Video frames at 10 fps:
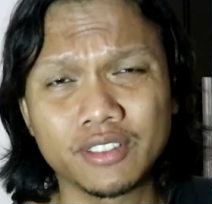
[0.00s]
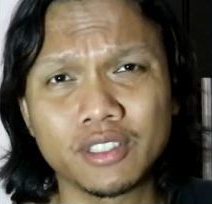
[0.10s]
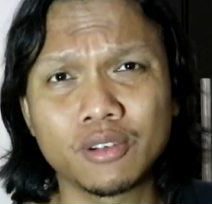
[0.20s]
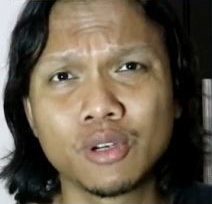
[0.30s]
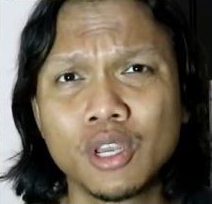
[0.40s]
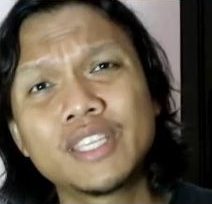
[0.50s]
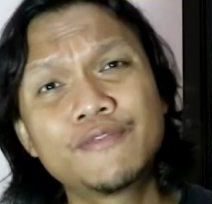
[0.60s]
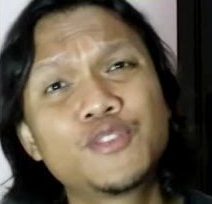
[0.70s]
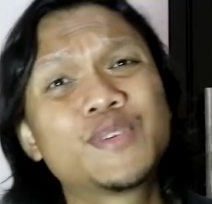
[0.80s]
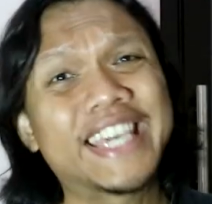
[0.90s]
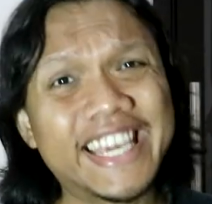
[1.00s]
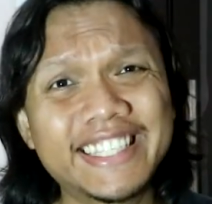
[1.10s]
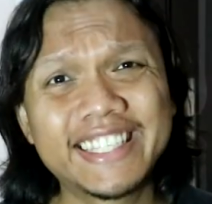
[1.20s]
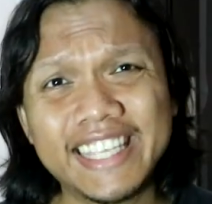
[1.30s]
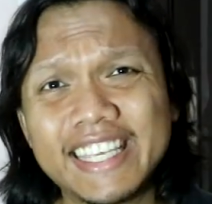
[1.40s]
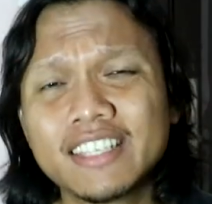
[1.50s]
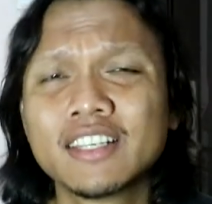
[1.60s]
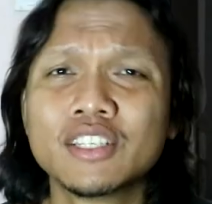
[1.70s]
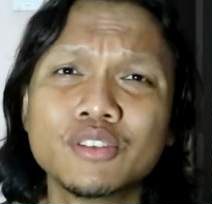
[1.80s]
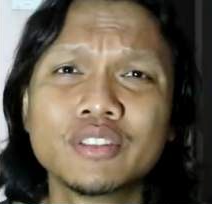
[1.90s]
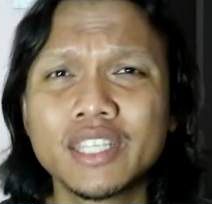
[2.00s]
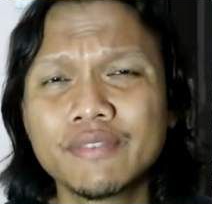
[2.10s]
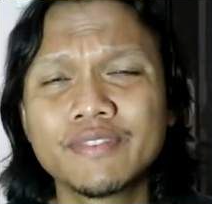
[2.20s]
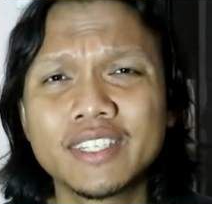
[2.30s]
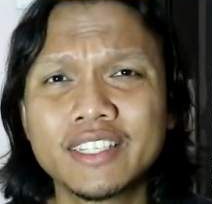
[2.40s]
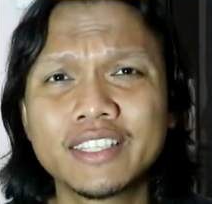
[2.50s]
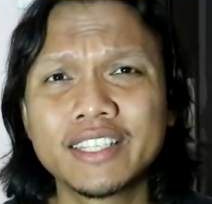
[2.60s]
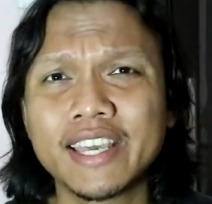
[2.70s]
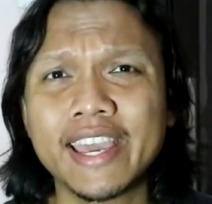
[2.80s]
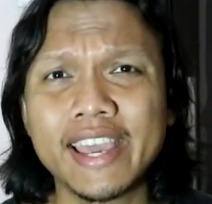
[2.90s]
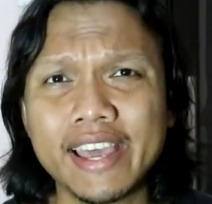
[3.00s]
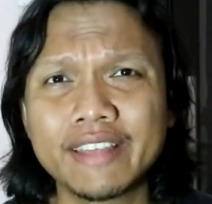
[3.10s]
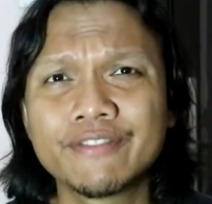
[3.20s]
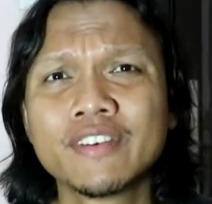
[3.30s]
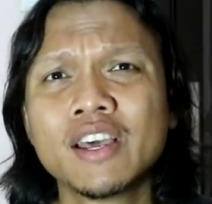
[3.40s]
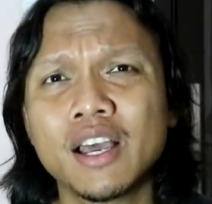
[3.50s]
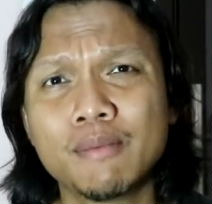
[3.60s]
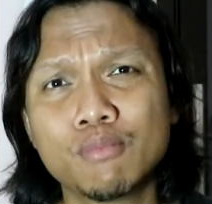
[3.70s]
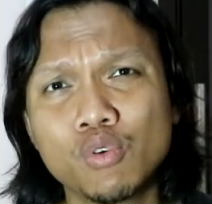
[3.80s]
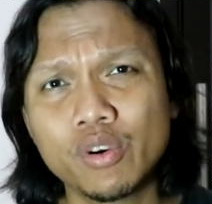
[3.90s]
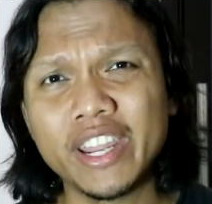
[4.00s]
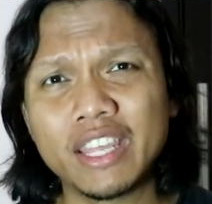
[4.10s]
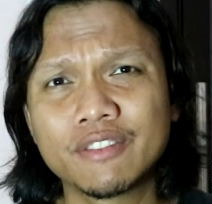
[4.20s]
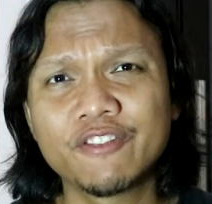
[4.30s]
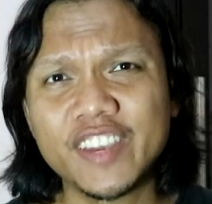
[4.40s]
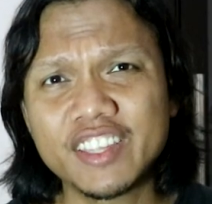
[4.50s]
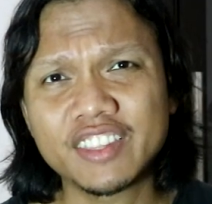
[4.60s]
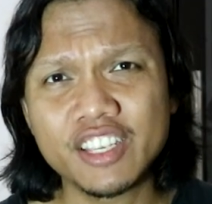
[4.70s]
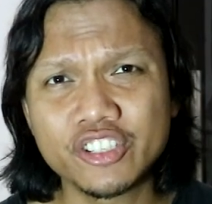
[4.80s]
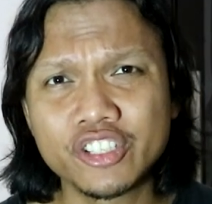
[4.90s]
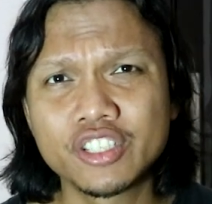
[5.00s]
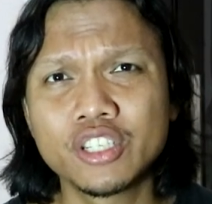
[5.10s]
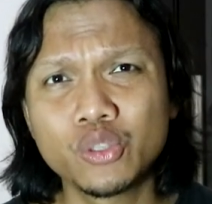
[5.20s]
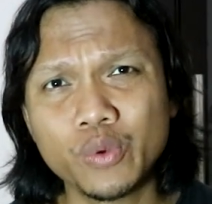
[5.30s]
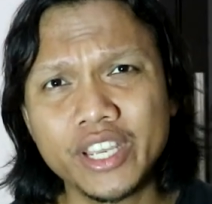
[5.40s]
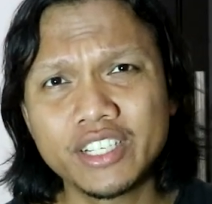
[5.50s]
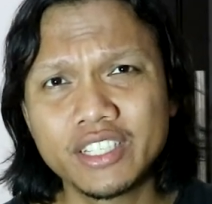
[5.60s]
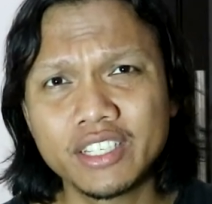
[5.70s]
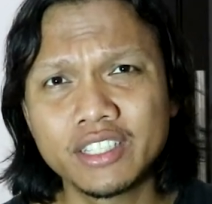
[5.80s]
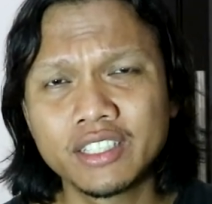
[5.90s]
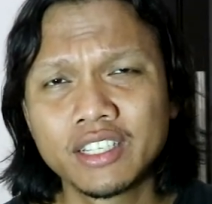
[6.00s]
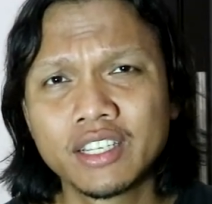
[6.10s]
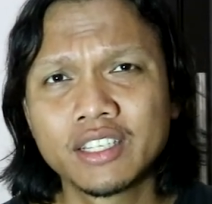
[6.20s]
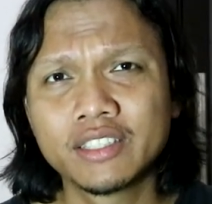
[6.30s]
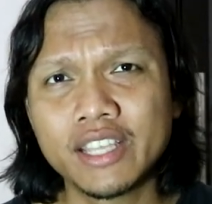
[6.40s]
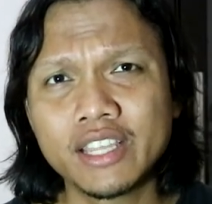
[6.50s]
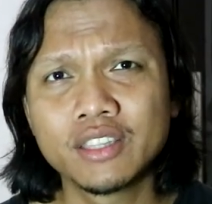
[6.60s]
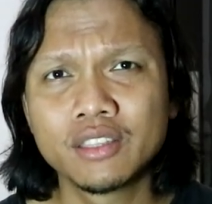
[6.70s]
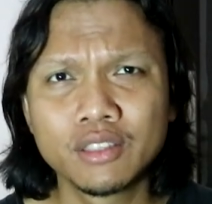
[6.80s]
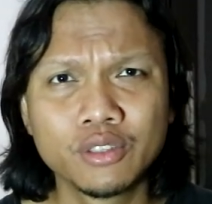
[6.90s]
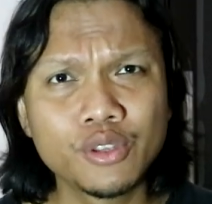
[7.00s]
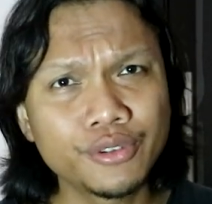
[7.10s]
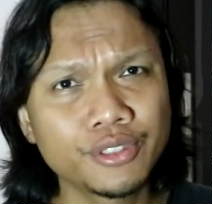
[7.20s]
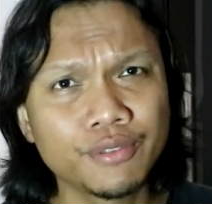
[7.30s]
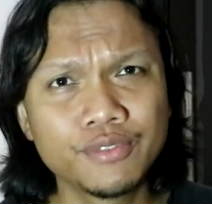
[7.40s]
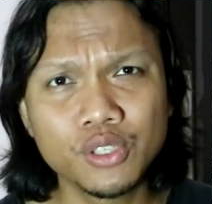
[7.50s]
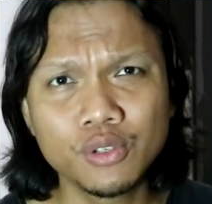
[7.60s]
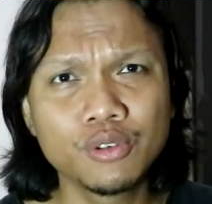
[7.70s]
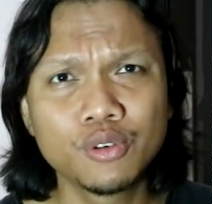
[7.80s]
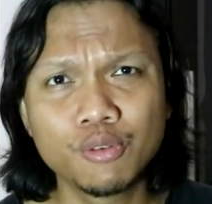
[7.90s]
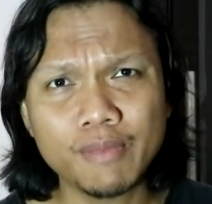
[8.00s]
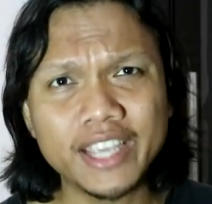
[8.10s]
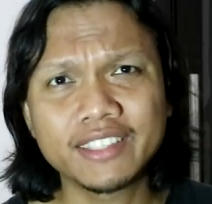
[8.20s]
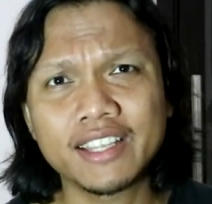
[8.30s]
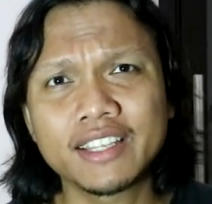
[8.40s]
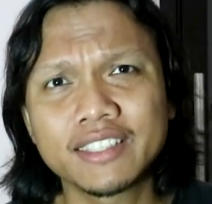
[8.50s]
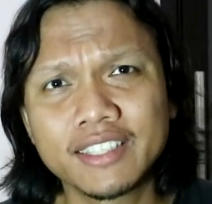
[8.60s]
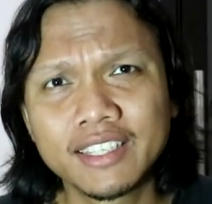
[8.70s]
So if you can sing, you definitely have a more advantage situation than those of you who might not